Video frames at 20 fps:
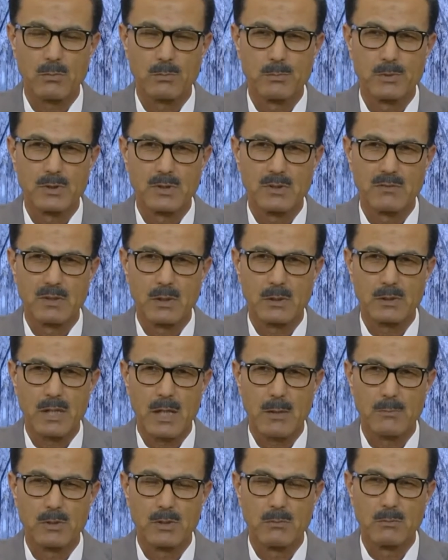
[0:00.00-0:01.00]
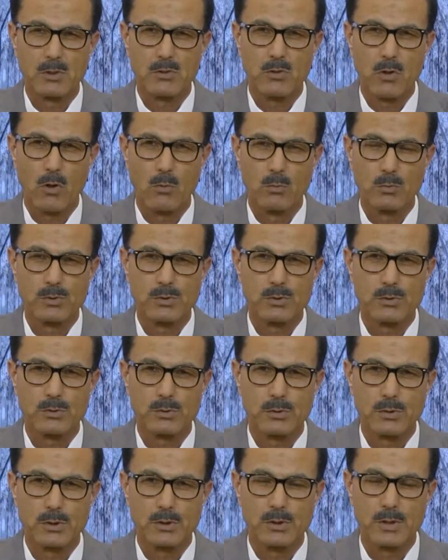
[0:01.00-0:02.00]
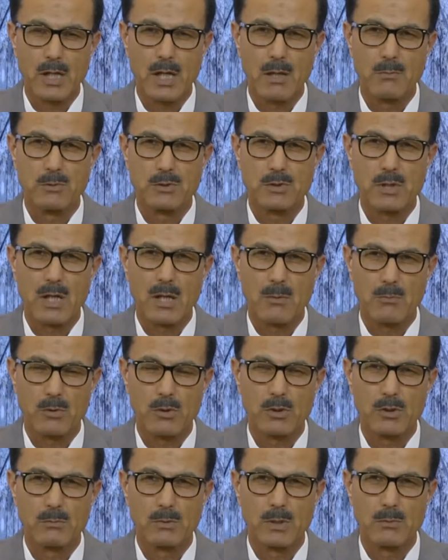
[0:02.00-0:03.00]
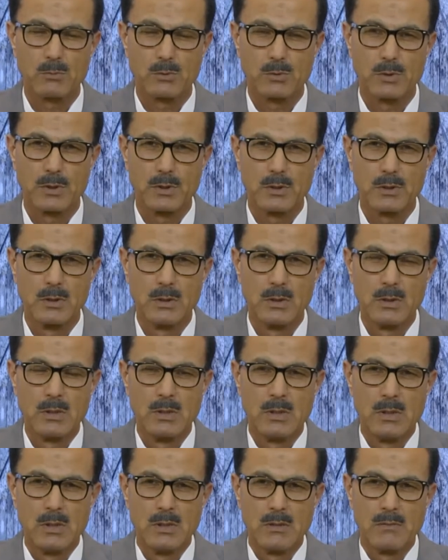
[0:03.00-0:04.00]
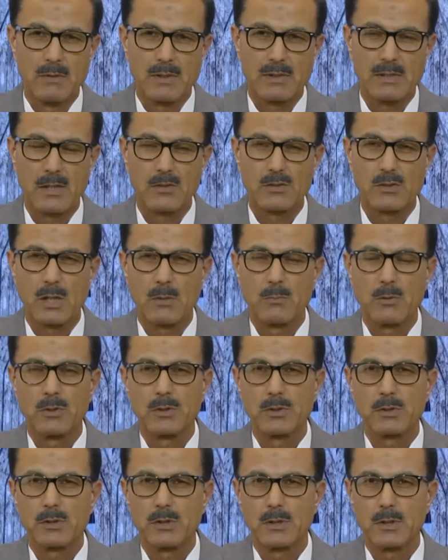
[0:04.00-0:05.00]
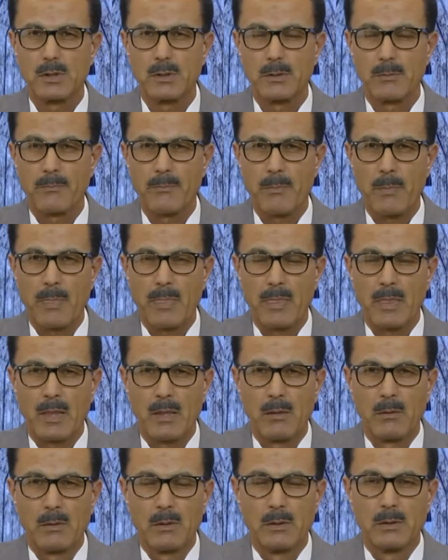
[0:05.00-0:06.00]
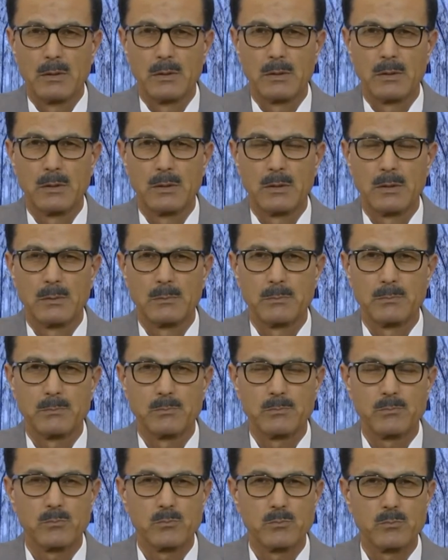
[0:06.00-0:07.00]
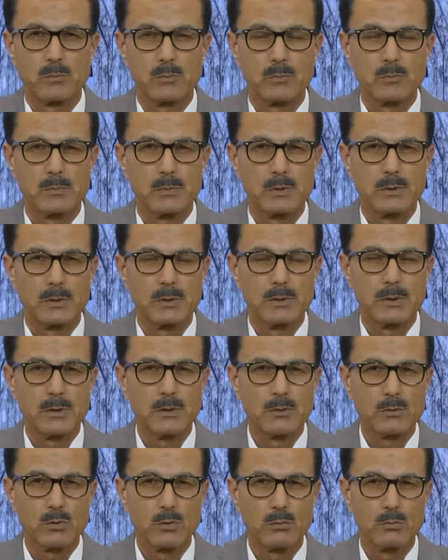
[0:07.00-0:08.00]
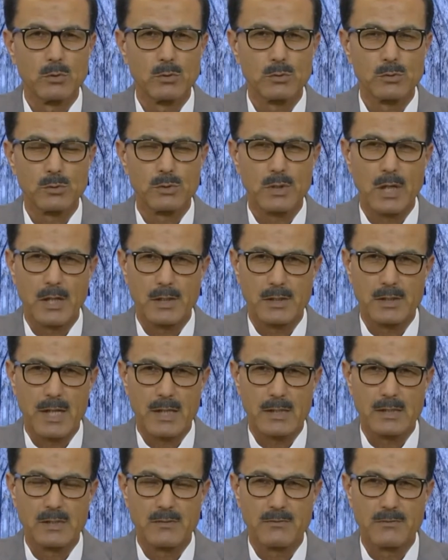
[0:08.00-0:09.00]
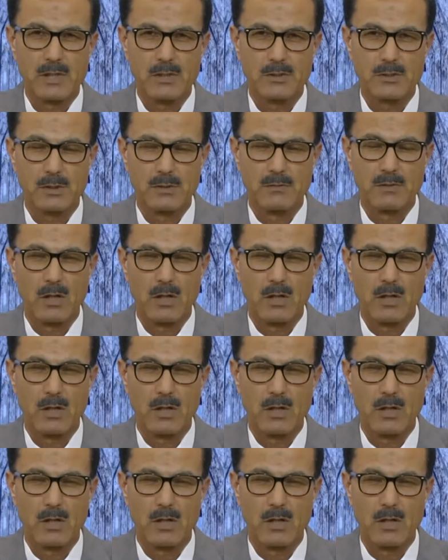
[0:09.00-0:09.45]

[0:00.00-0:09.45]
the past 33 years, two things have really upset me regarding the 1988 massacre. These things have become nightmares for me and have always haunted me.